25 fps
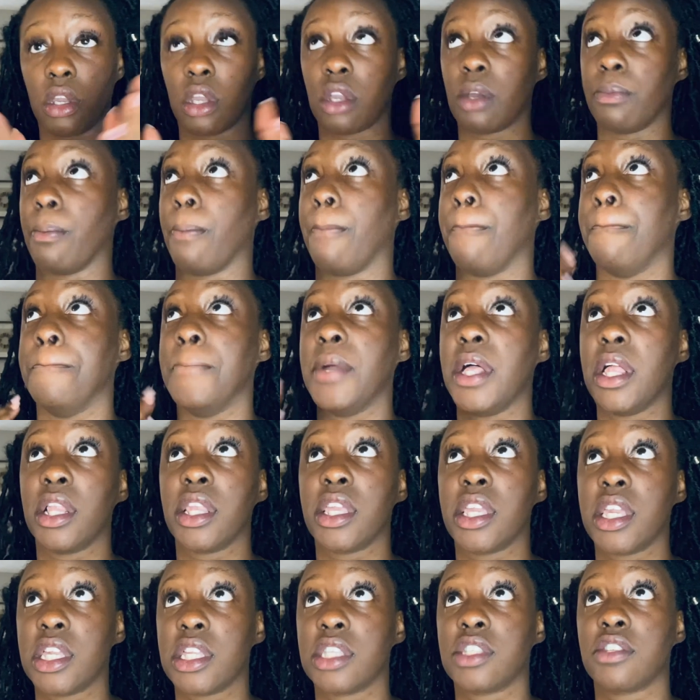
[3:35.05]

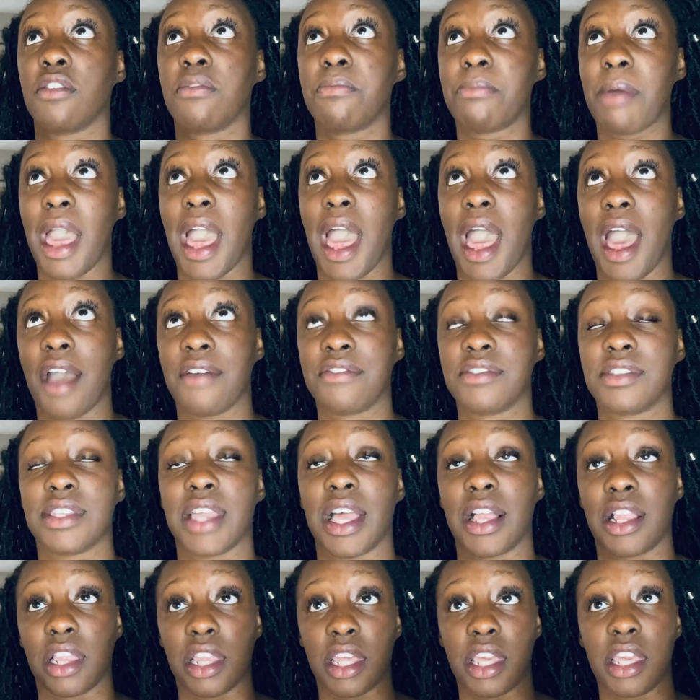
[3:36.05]
millions of paths
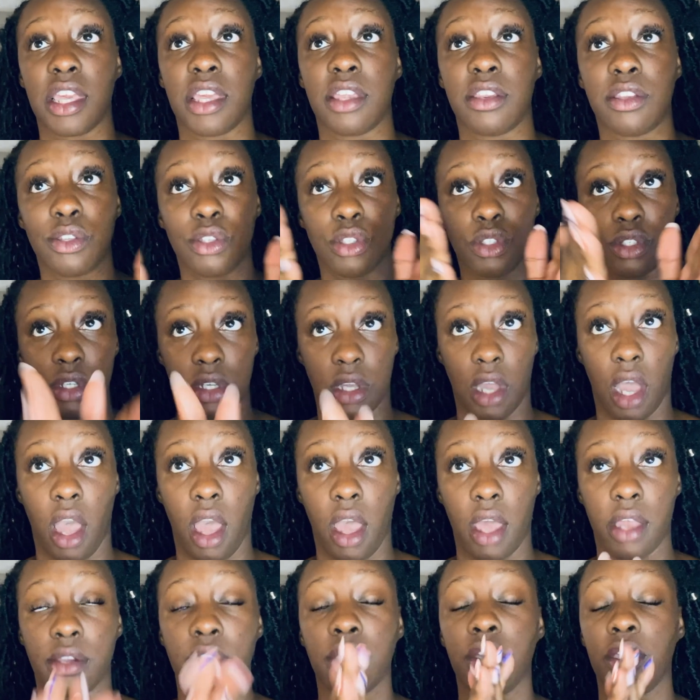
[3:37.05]
that lead to
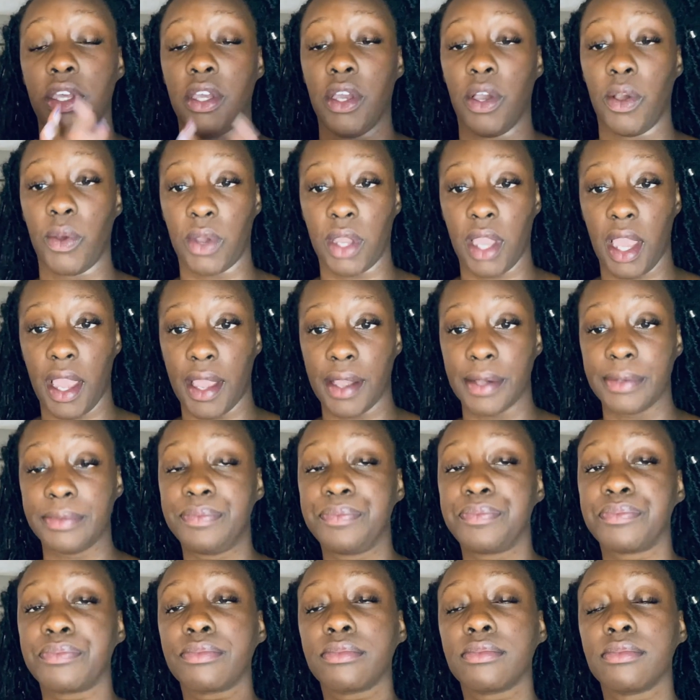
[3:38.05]
God, okay?
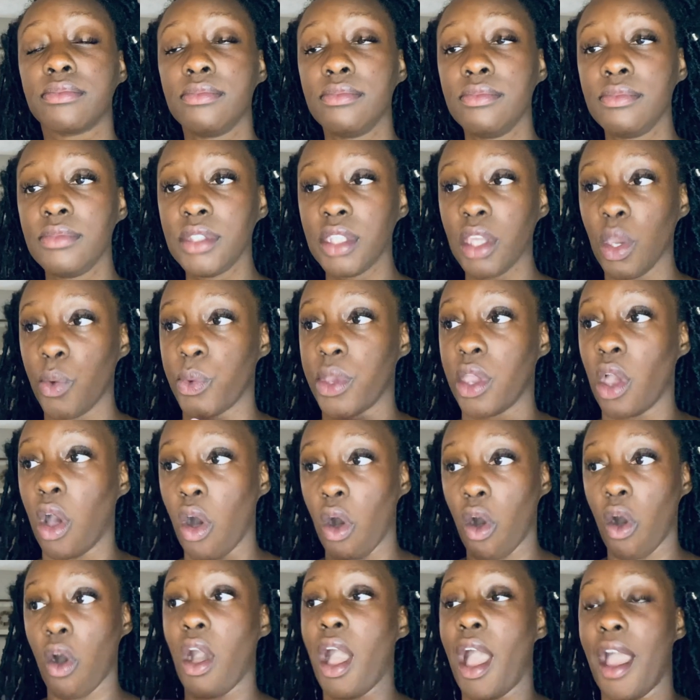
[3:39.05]
We
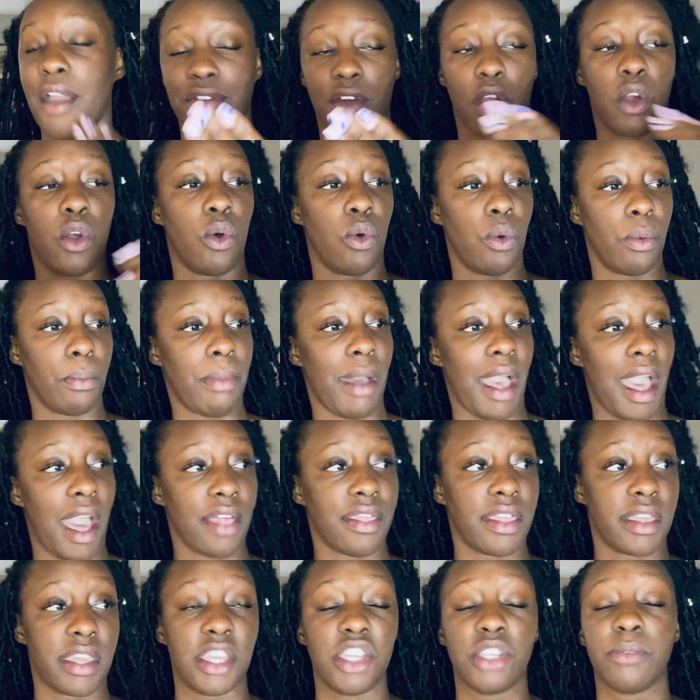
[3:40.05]
all have our own path.
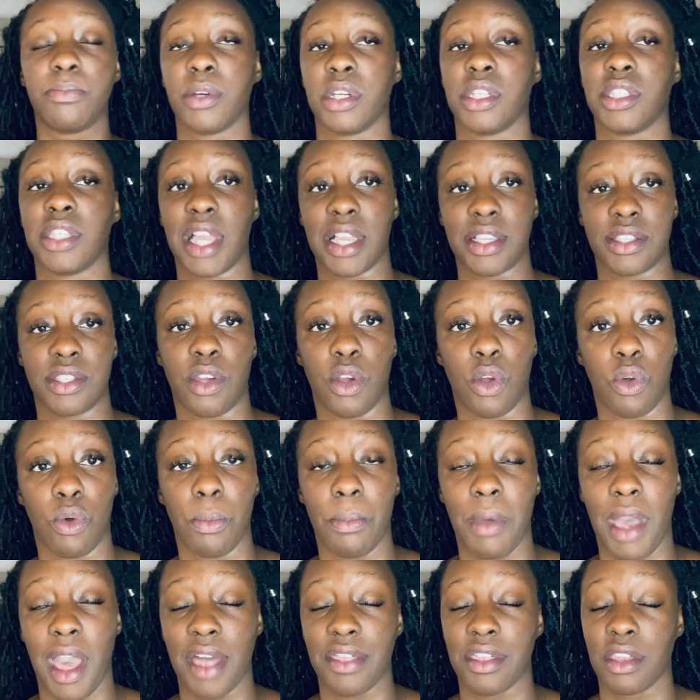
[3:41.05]
Each person has their own
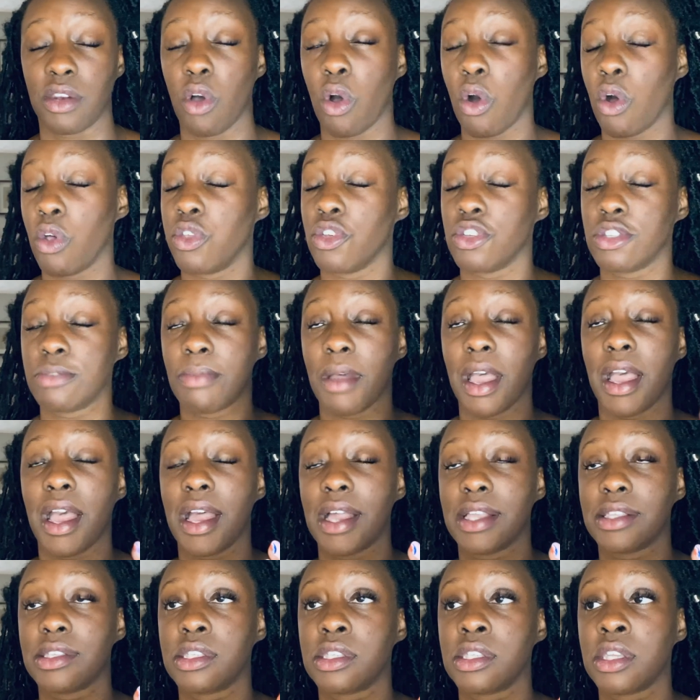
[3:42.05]
path. And all those
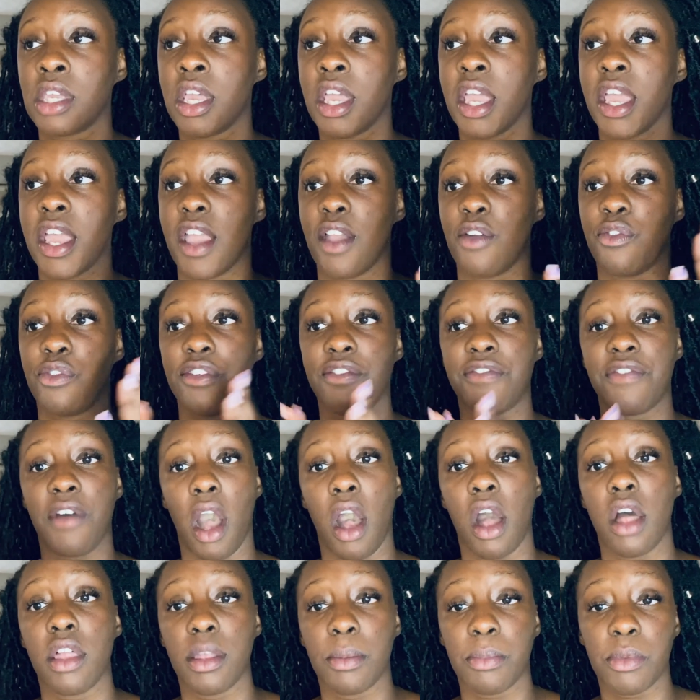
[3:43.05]
paths, if we
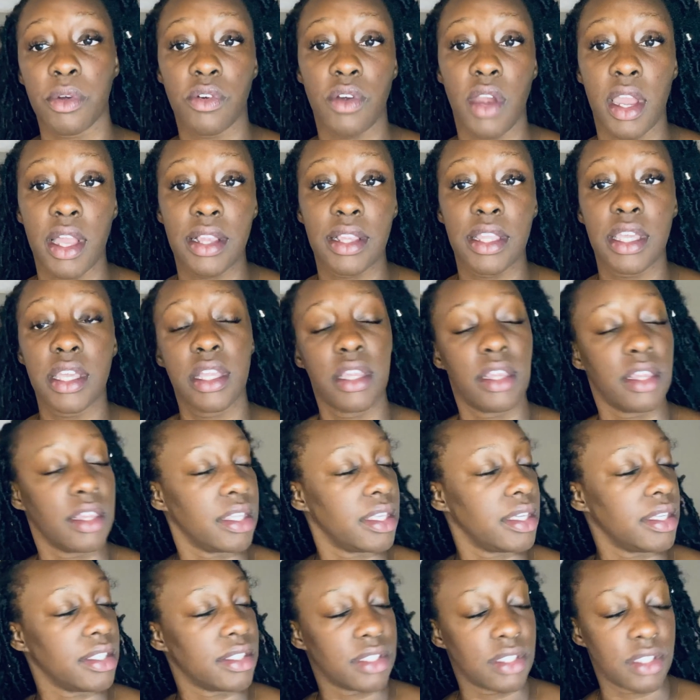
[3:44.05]
follow them correctly,
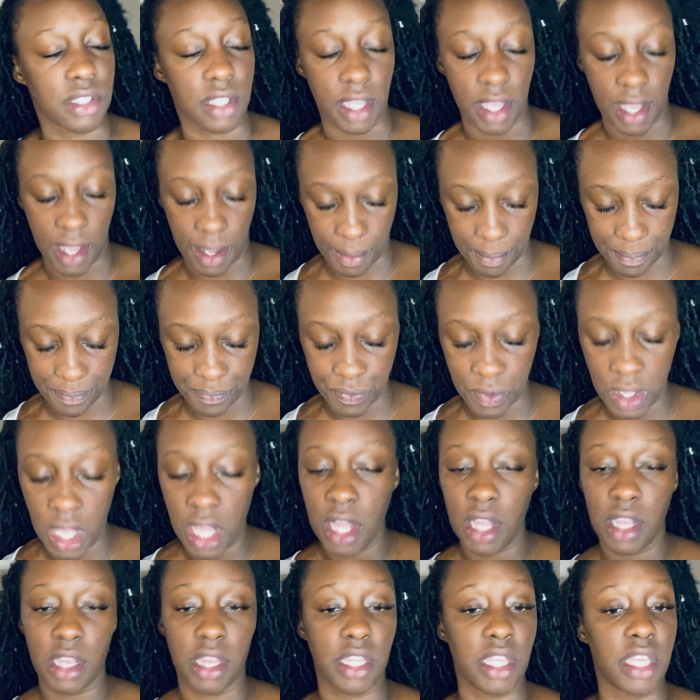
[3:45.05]
leads to Him,
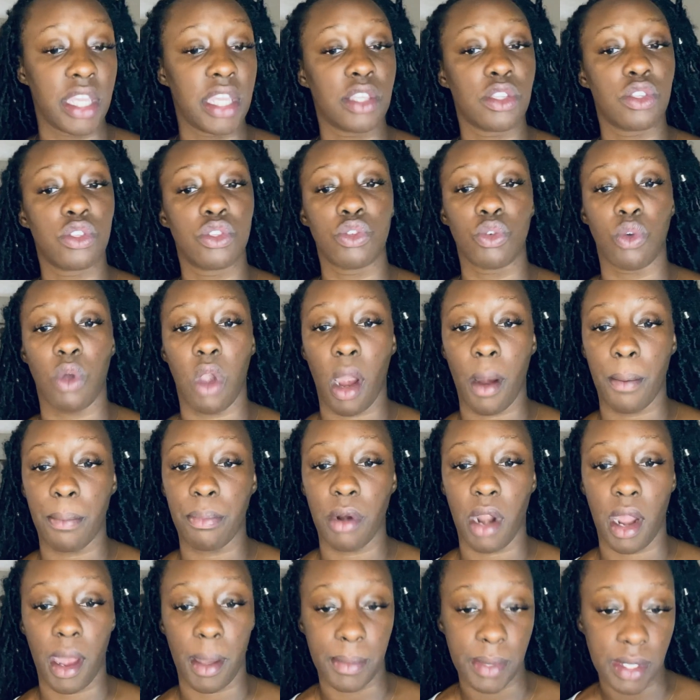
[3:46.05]
leads to our
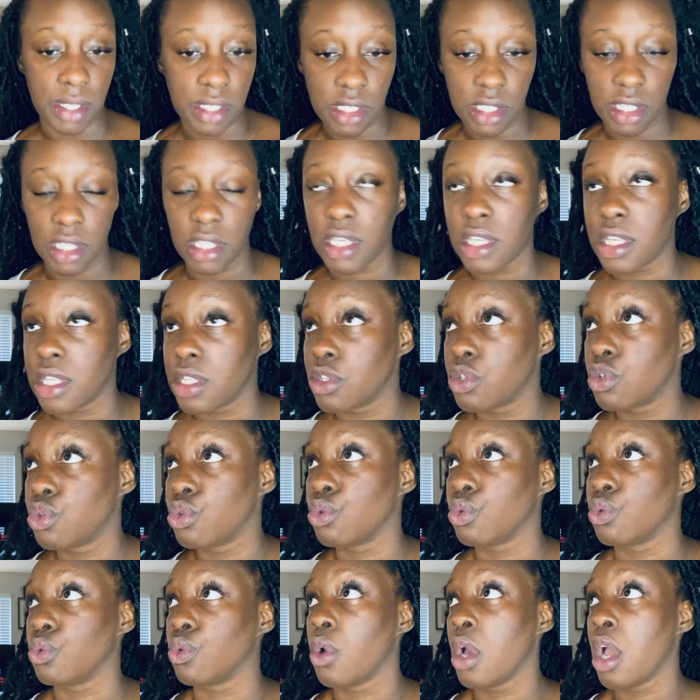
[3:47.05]
promise, leads
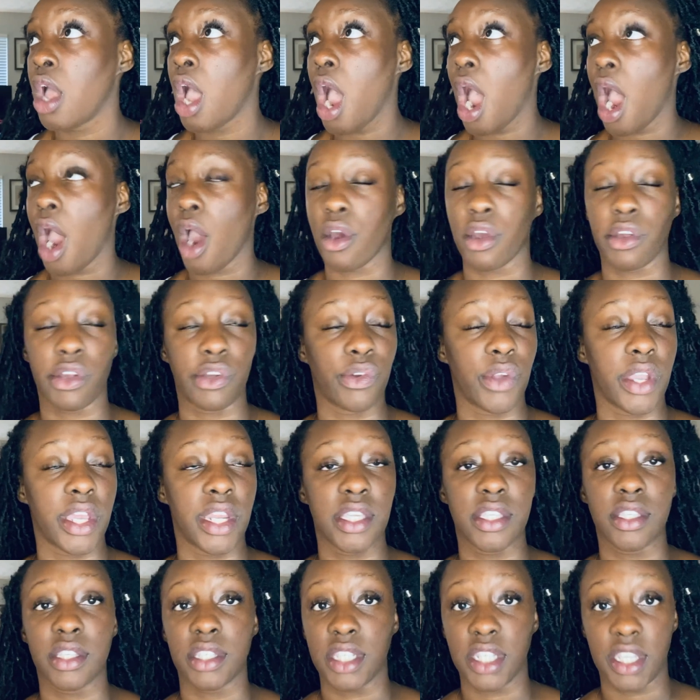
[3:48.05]
to our
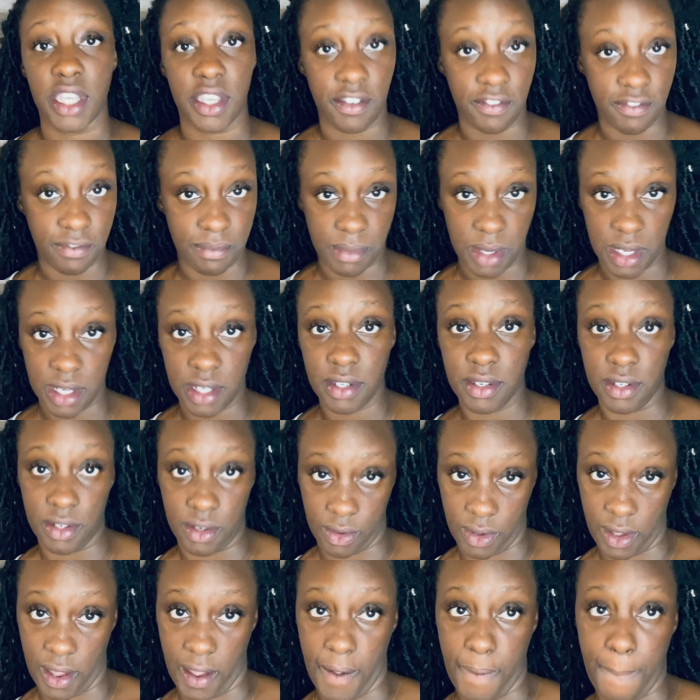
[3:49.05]
greatest achievement,
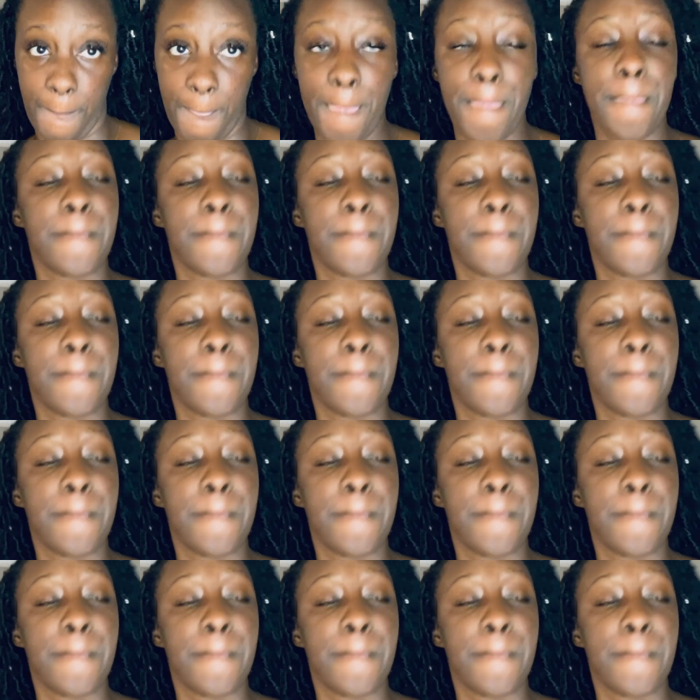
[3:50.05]
okay?